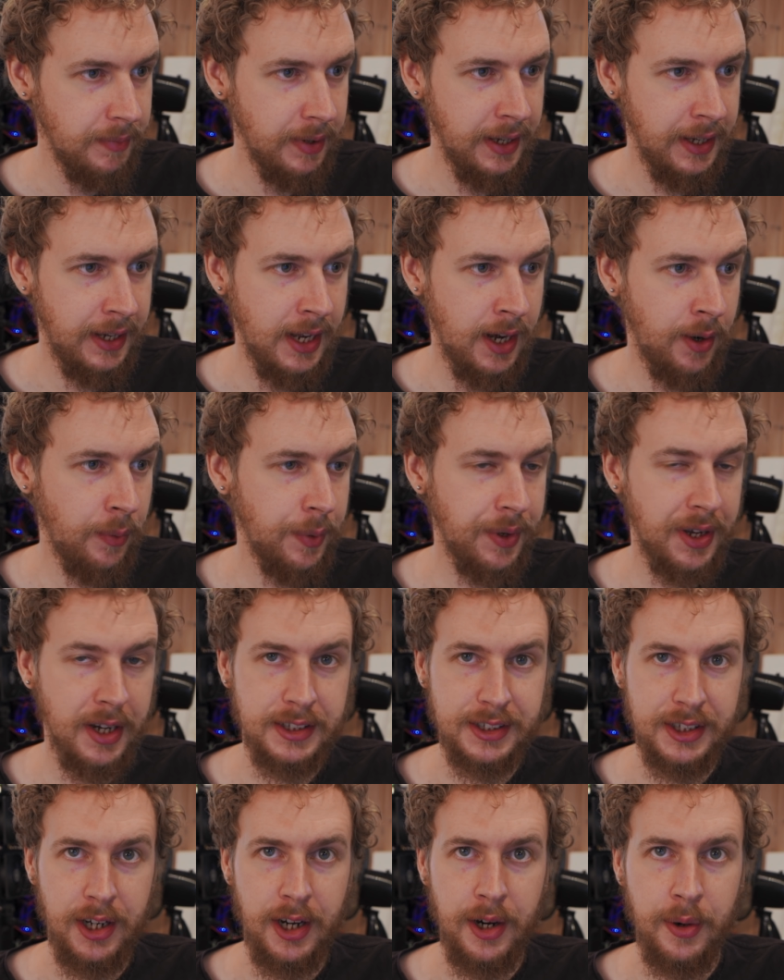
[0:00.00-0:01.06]
And now we
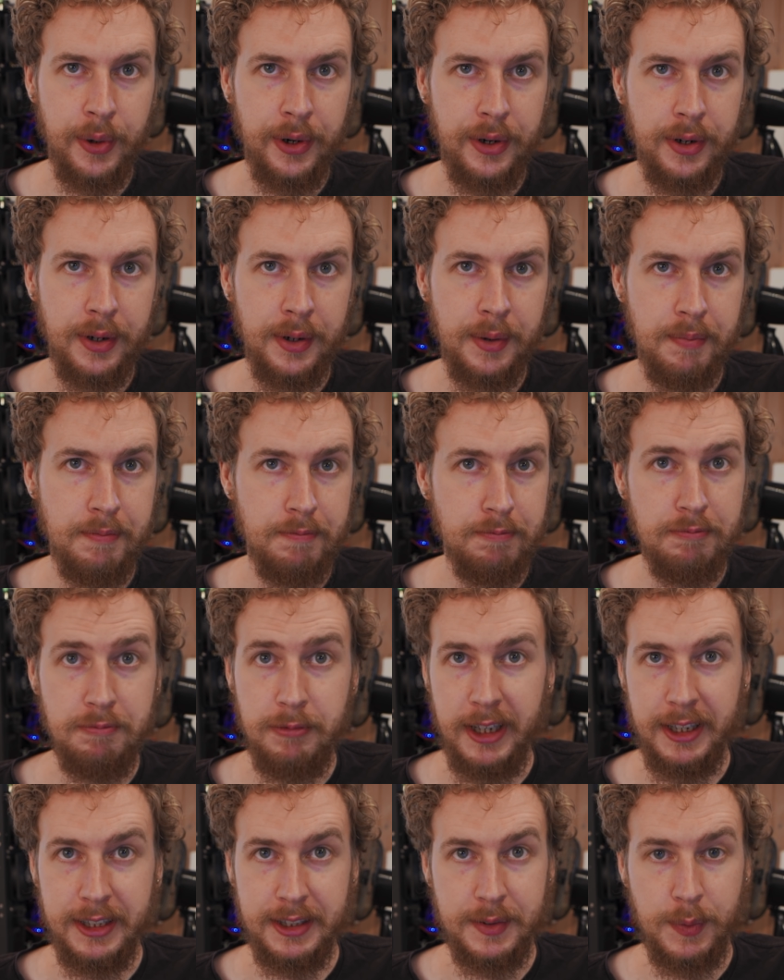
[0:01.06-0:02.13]
got our
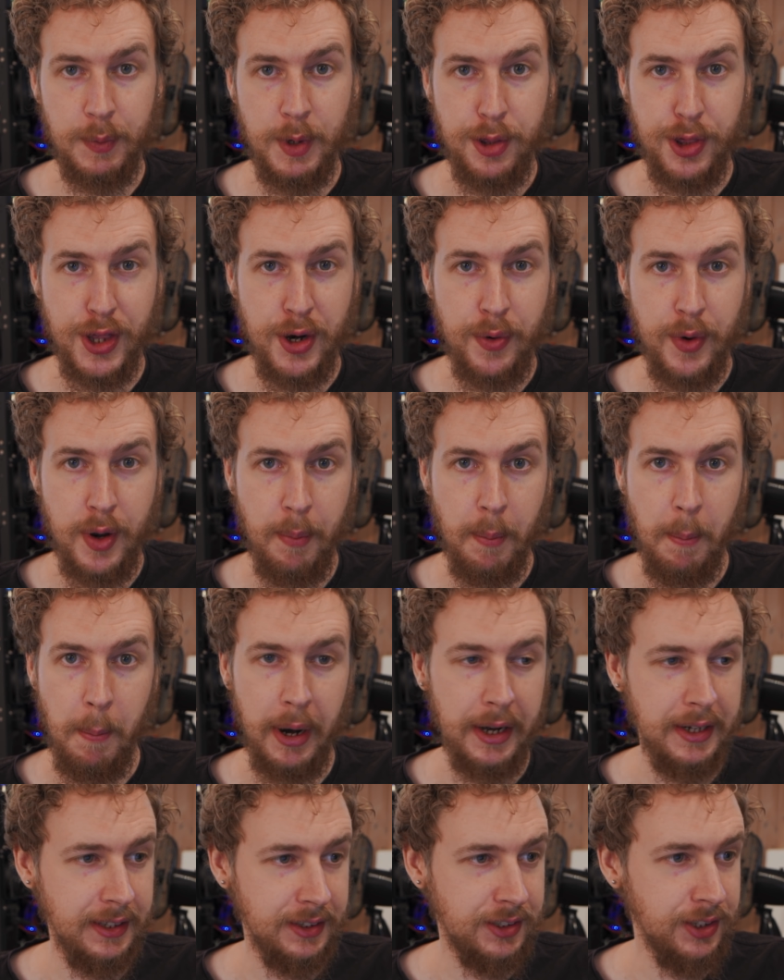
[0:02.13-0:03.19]
like Ethereum
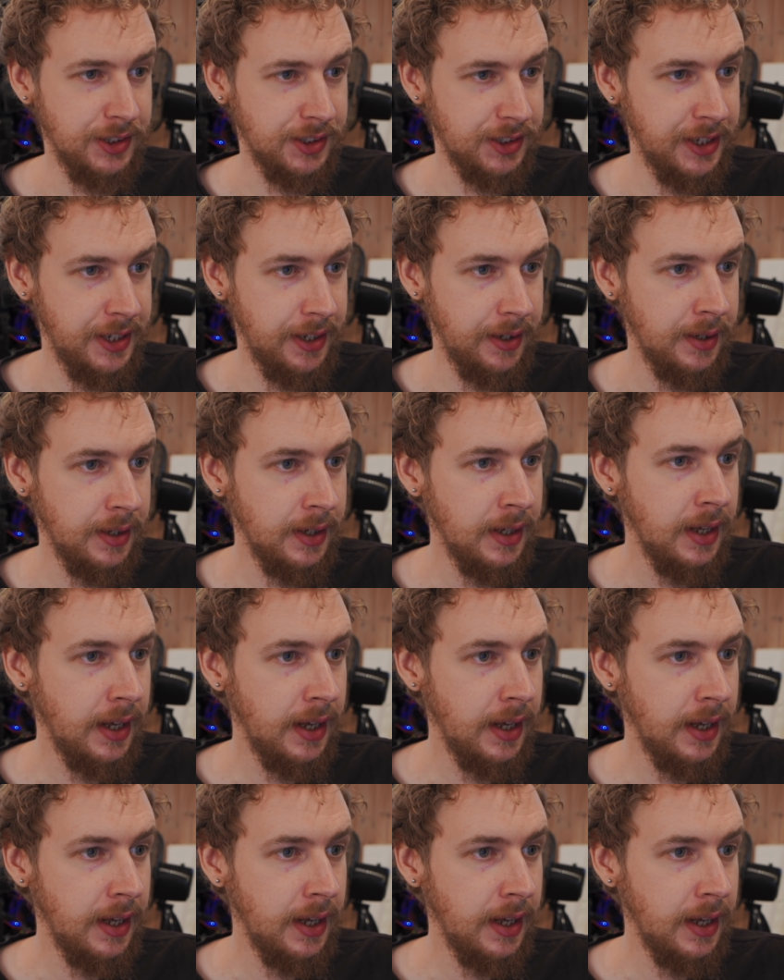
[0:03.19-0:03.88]
mining task here.